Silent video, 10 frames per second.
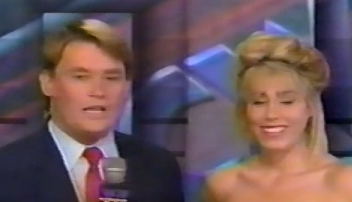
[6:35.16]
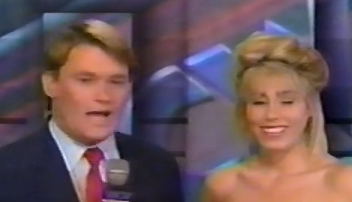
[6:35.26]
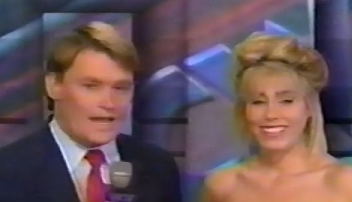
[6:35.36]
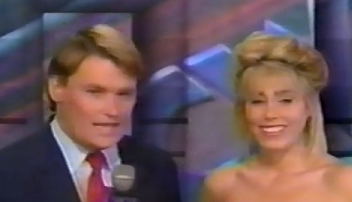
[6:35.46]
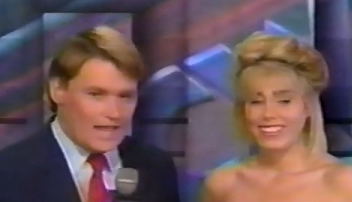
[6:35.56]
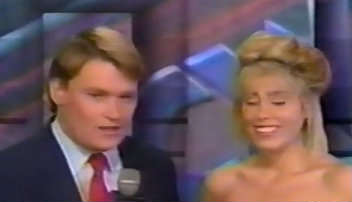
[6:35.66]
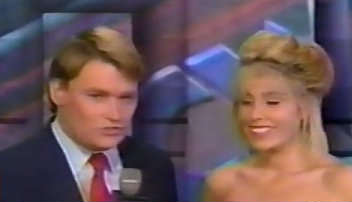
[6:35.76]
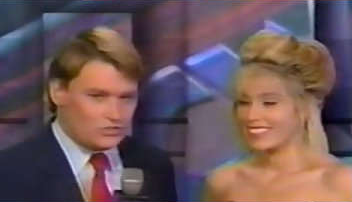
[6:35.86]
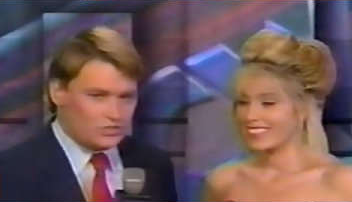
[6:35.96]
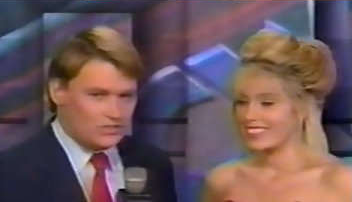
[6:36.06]
Speaker 1: against
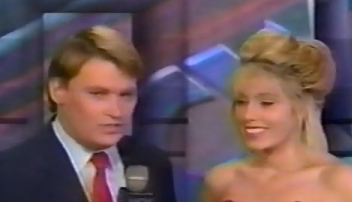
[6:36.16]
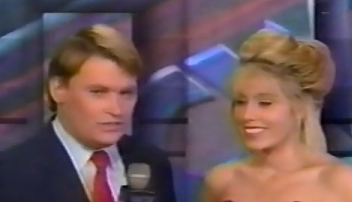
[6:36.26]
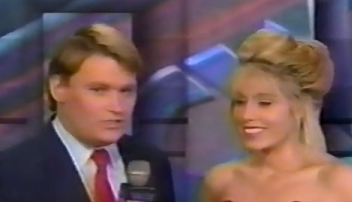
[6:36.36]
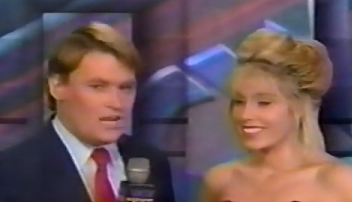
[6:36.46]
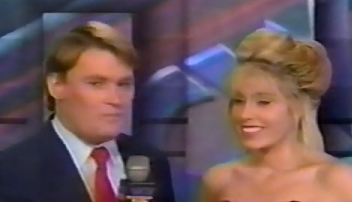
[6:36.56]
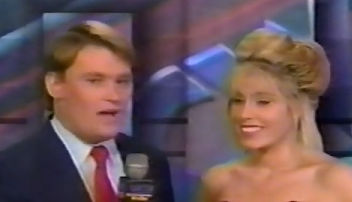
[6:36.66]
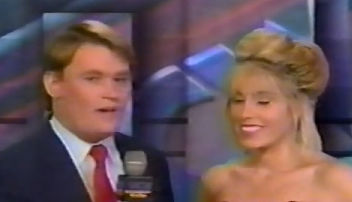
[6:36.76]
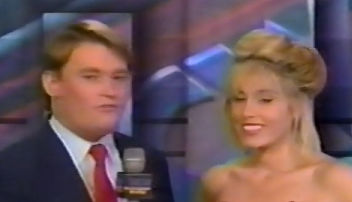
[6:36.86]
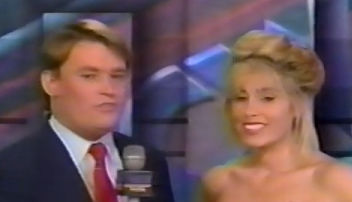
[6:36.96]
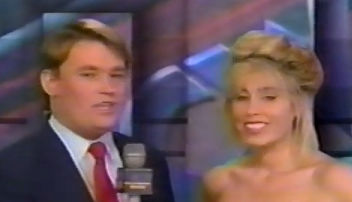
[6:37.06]
the team
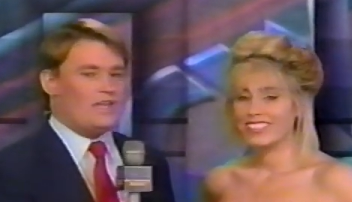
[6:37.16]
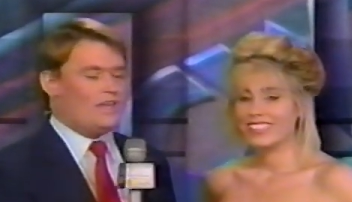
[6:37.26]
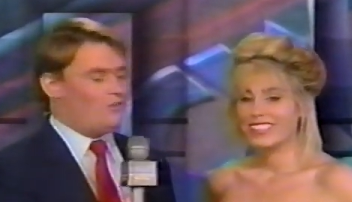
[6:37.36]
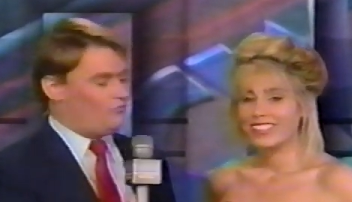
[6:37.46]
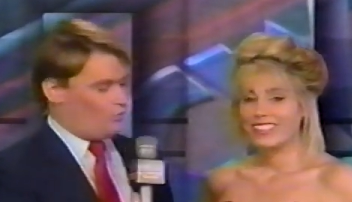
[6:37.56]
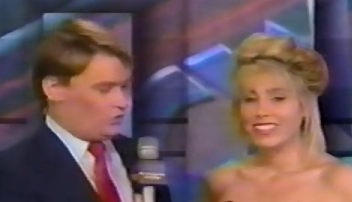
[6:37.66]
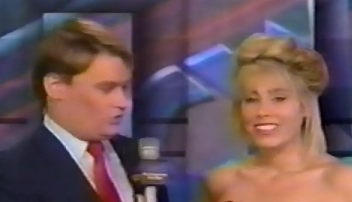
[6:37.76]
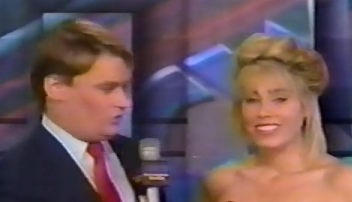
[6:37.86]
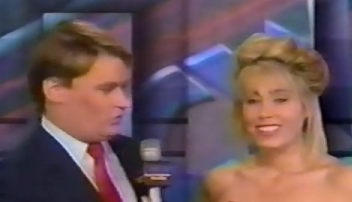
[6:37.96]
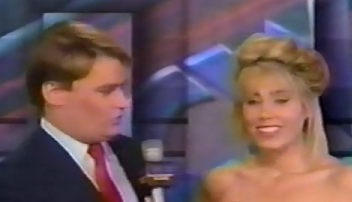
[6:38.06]
of the
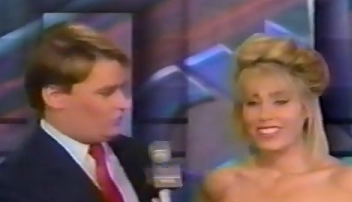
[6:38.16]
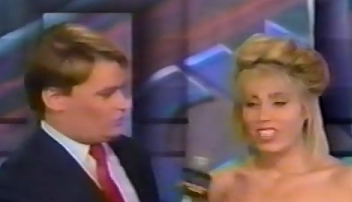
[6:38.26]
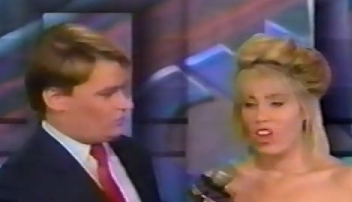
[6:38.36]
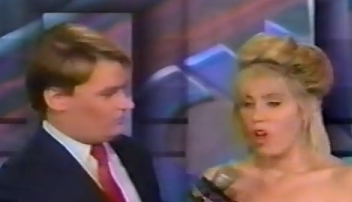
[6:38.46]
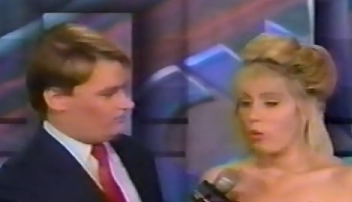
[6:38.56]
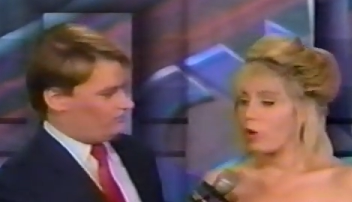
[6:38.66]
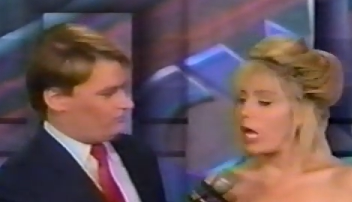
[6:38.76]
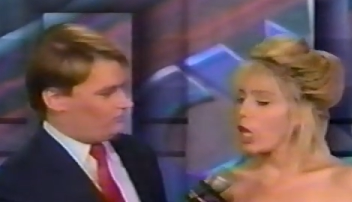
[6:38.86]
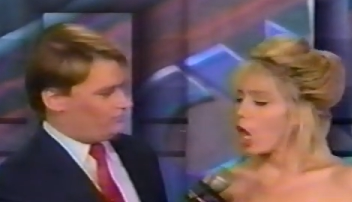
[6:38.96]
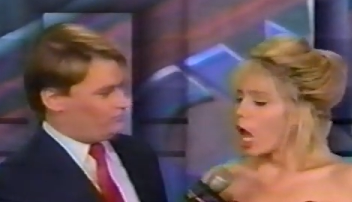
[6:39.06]
Enforcers.
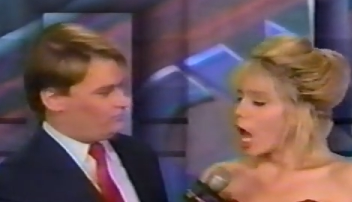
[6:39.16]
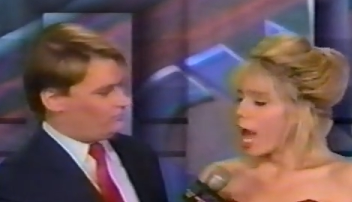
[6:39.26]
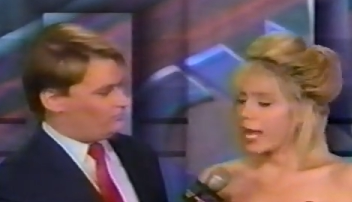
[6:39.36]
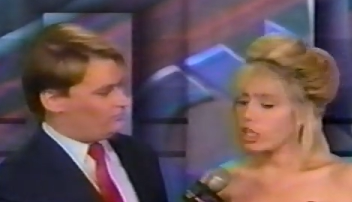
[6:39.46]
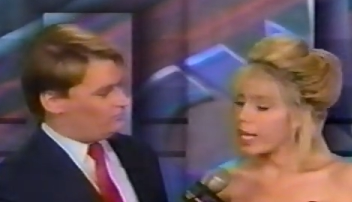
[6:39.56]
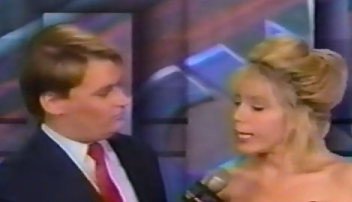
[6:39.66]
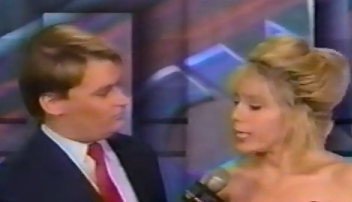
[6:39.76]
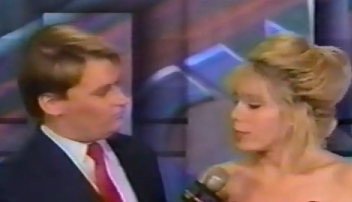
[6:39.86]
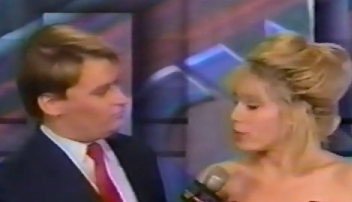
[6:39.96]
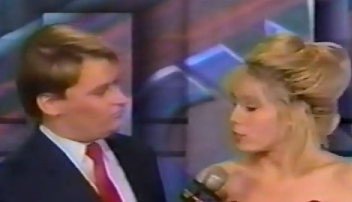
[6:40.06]
Speaker 2: Well, don't like any
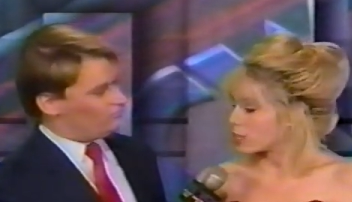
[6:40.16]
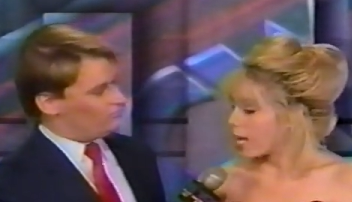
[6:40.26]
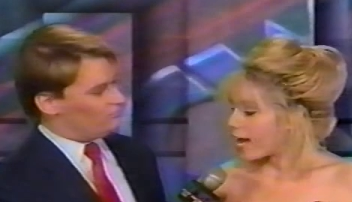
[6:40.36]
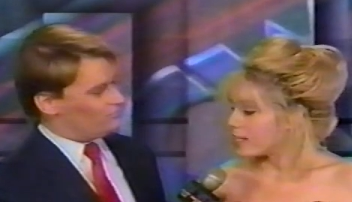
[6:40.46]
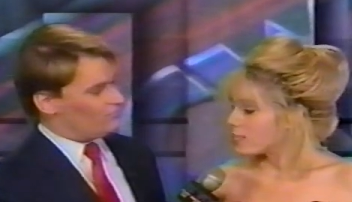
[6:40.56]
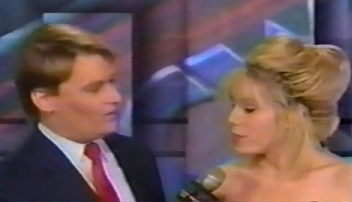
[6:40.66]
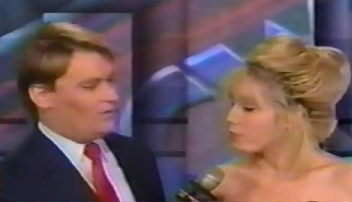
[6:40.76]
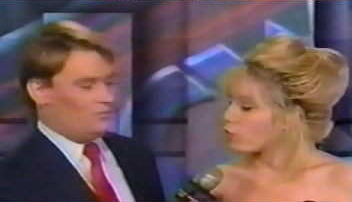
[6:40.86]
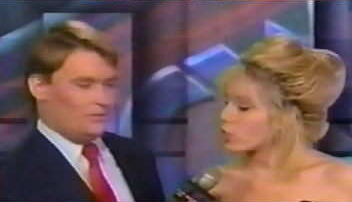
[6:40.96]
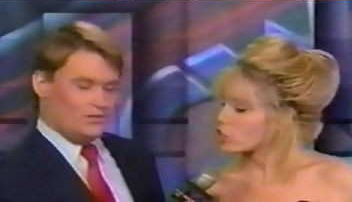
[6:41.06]
of those guys. The no,
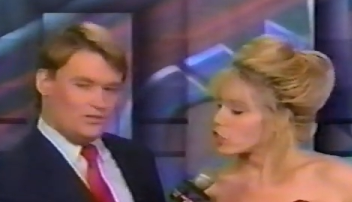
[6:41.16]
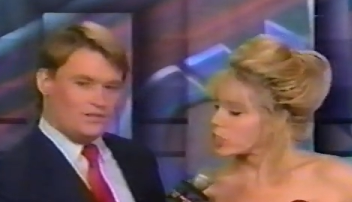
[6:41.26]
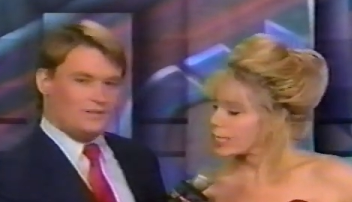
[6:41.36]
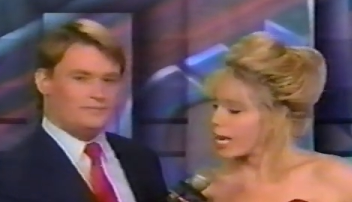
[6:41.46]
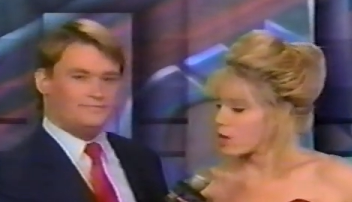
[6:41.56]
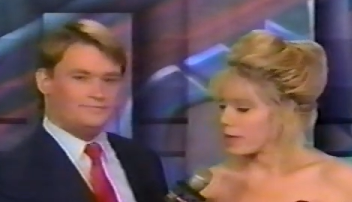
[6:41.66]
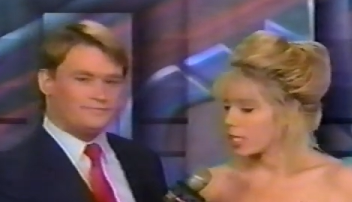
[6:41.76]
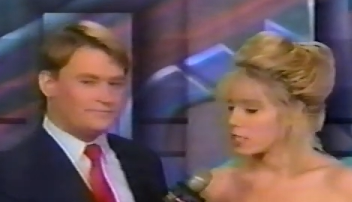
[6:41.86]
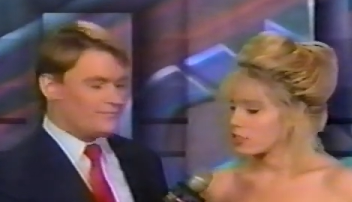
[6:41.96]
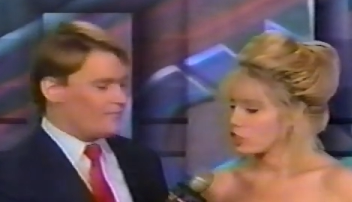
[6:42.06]
enforcers scare me
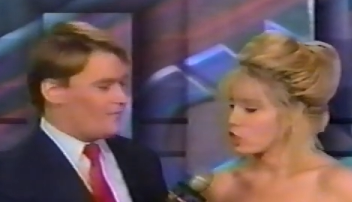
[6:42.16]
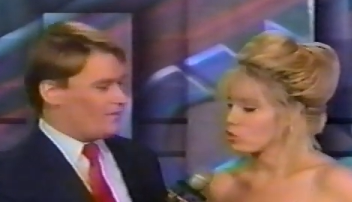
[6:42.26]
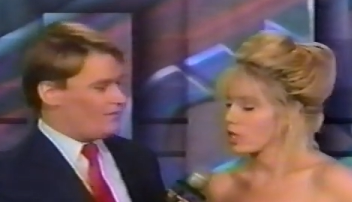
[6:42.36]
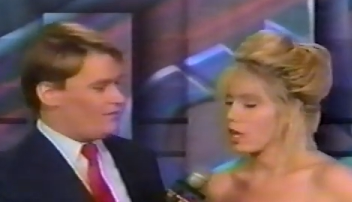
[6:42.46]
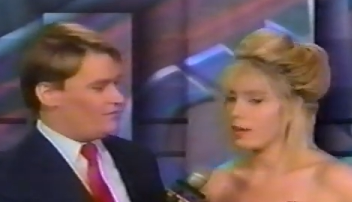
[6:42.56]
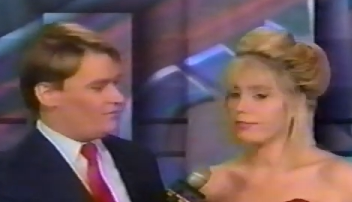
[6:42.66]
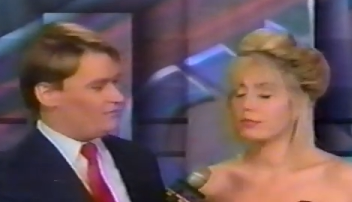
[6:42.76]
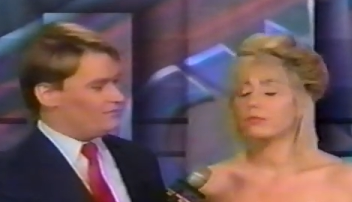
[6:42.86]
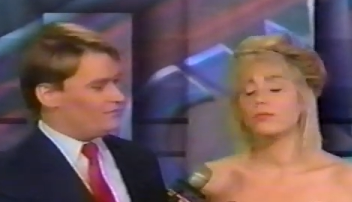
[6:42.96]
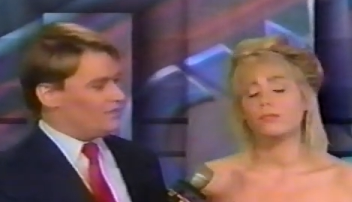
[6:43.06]
because they're so tough.
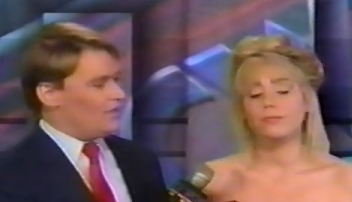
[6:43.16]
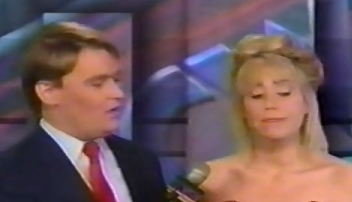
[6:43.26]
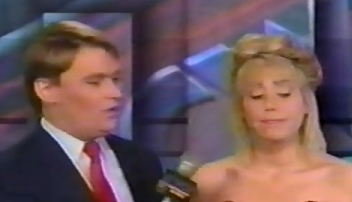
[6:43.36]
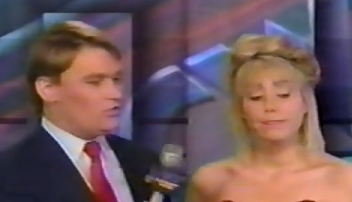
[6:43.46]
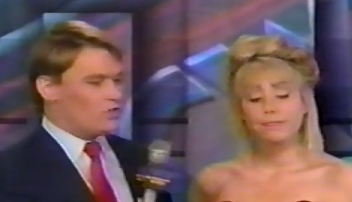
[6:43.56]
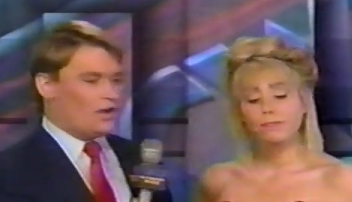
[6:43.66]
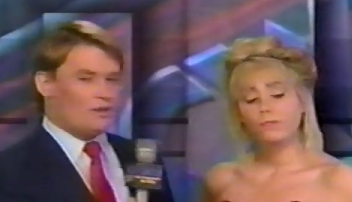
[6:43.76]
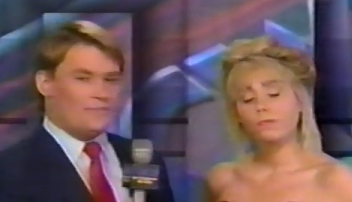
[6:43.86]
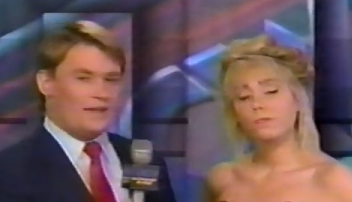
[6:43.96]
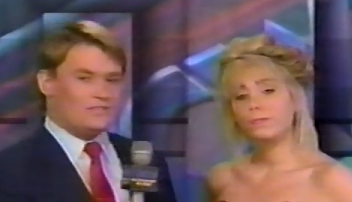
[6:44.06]
Speaker 1: Let's talk
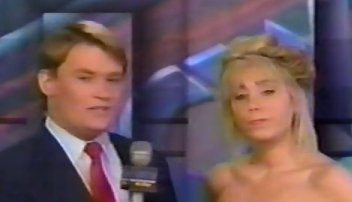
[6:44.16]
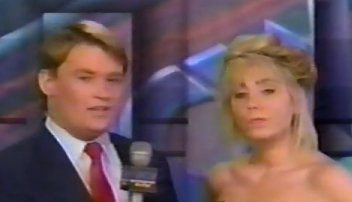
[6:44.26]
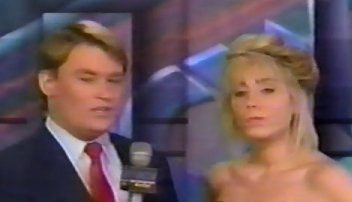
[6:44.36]
about uh, the